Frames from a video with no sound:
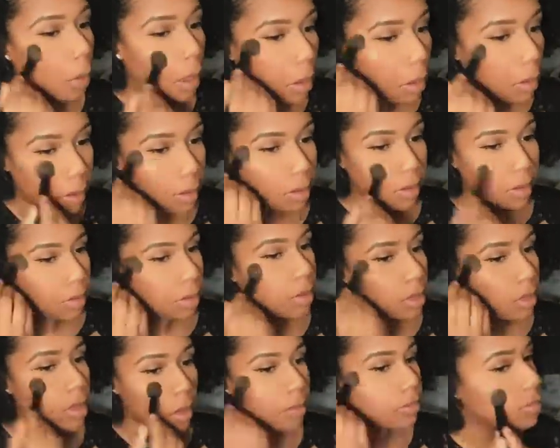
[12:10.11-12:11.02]
your
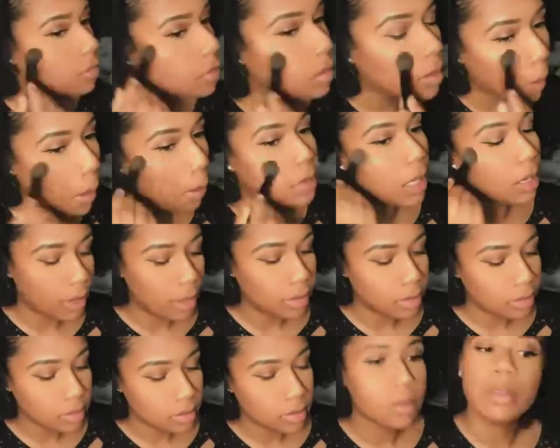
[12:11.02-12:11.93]
nose, a little bit on your
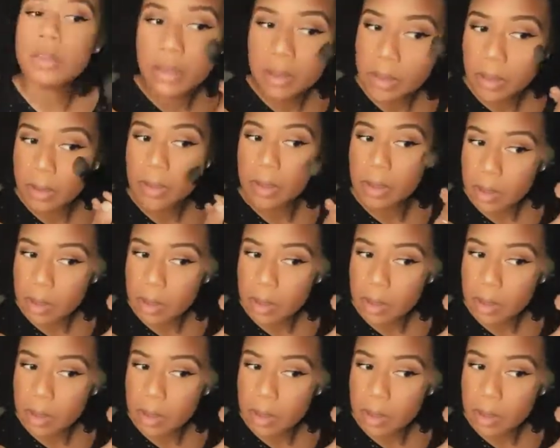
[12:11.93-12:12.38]
temple,